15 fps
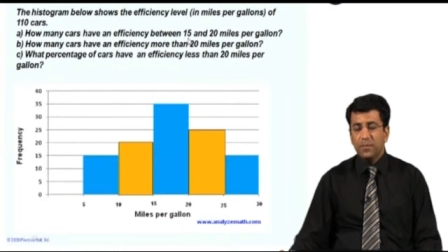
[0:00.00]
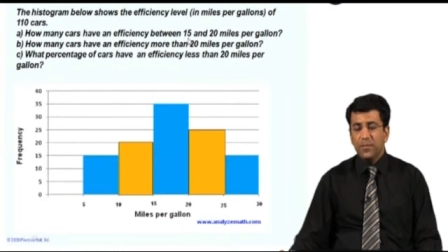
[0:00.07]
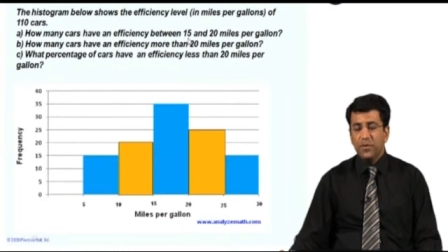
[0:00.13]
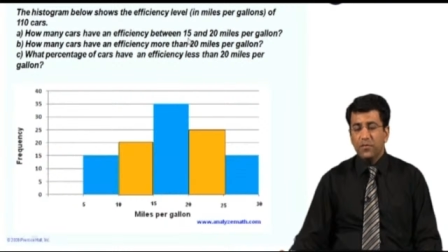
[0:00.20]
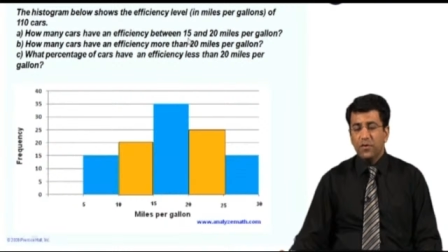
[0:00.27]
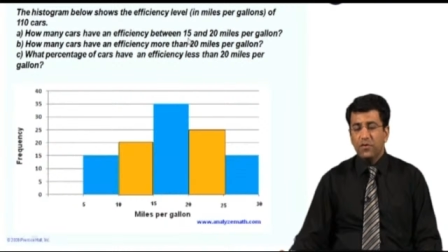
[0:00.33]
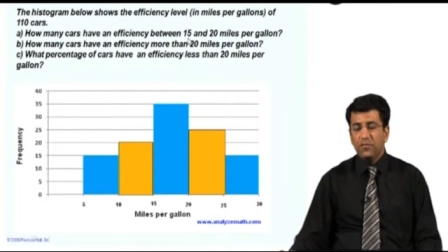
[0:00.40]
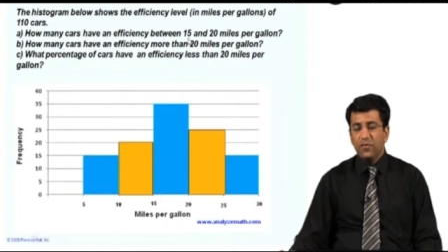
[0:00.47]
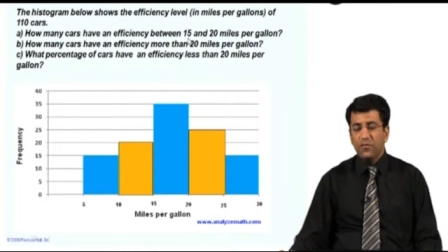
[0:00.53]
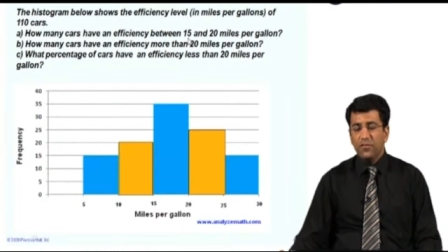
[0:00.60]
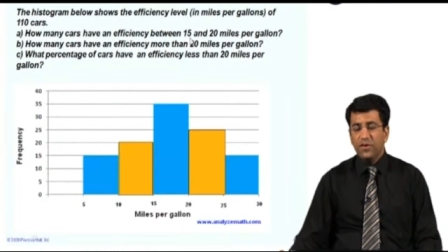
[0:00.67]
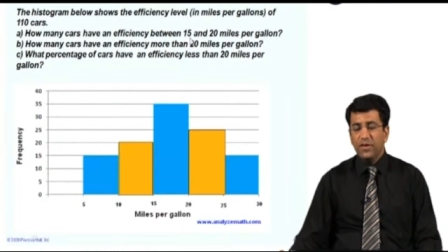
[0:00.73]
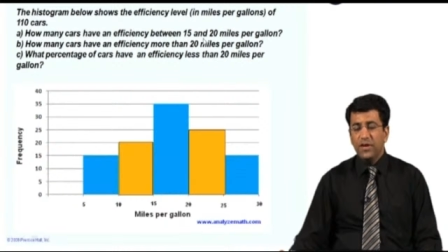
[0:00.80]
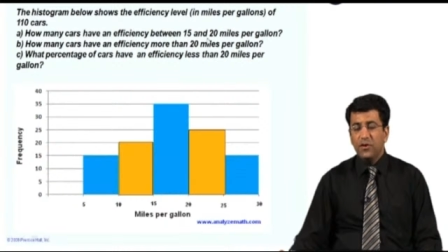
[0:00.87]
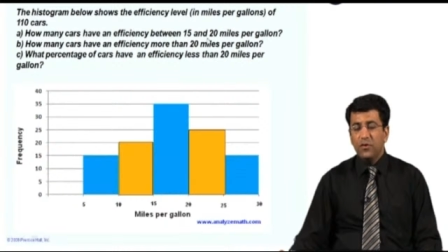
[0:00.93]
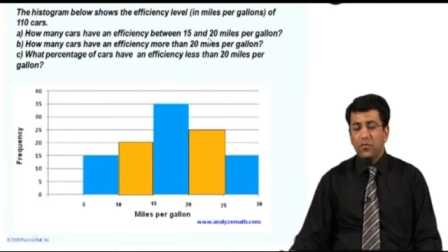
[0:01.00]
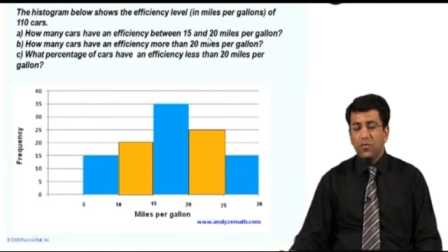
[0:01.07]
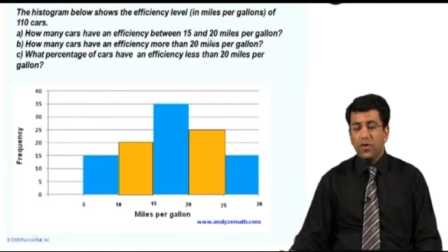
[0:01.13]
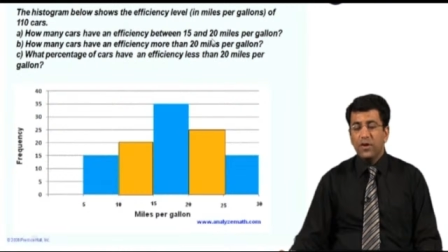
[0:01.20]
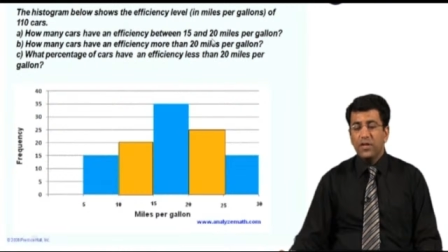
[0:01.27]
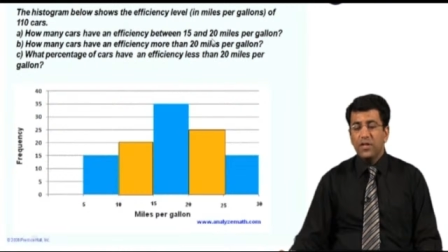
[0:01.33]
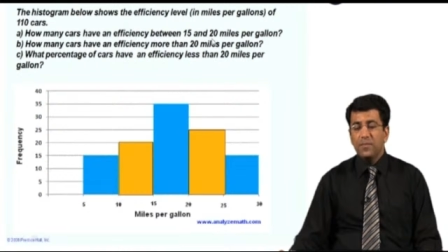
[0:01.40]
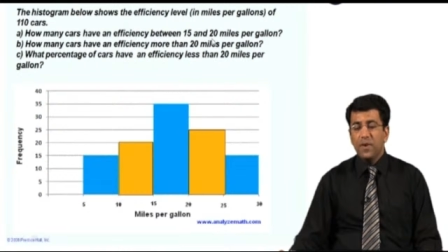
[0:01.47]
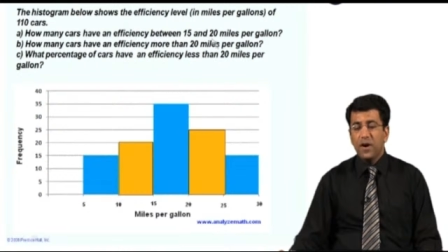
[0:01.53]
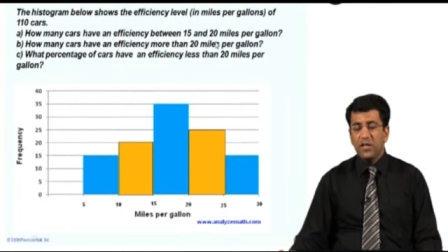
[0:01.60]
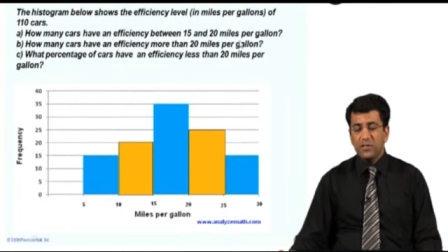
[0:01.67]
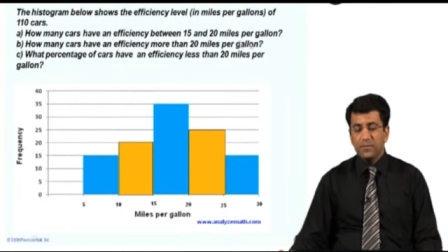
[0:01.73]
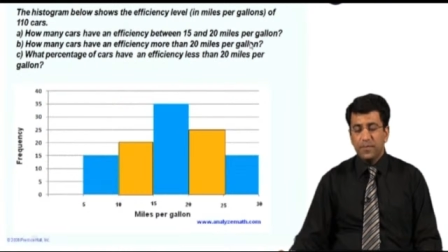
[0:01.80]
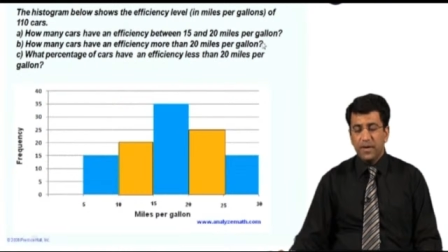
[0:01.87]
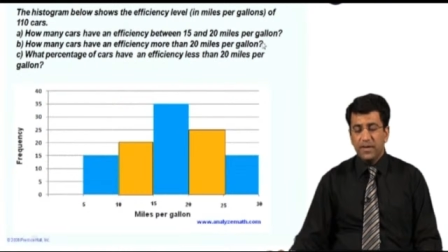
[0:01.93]
between 15 and 20
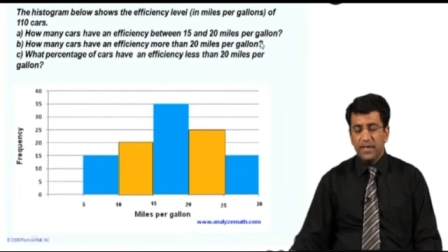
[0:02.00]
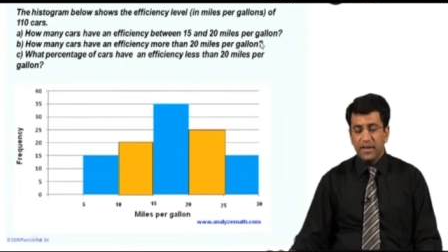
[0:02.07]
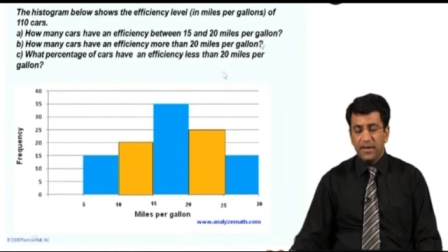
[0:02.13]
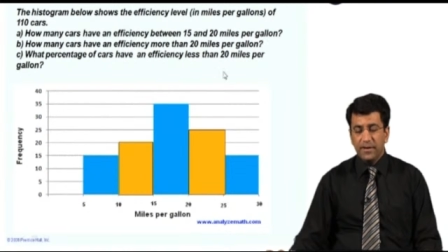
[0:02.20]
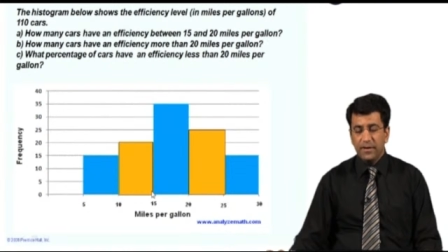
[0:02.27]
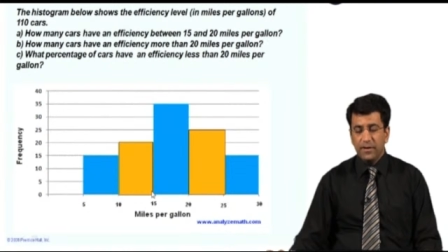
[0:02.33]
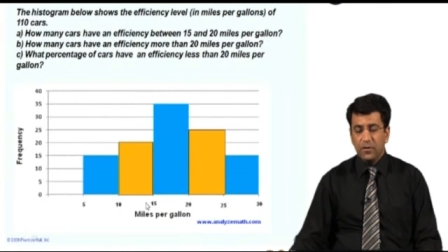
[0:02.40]
miles per gallon.